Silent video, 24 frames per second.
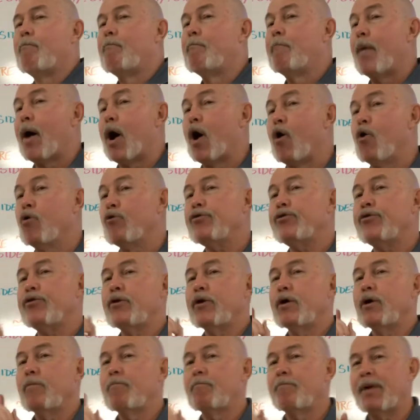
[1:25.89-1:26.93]
both
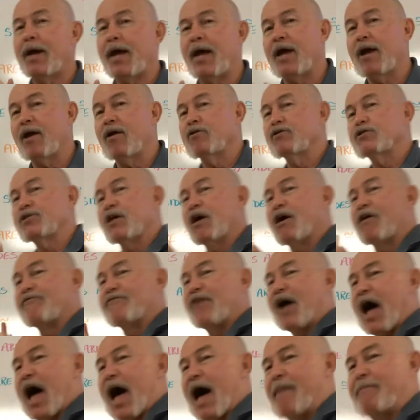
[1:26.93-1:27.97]
pairs of
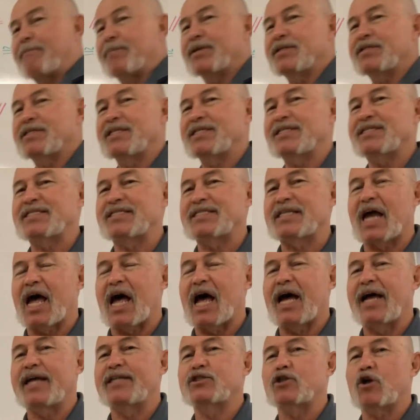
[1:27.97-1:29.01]
opposite
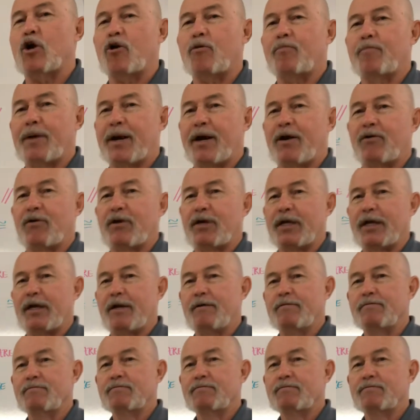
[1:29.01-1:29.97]
sides are parallel,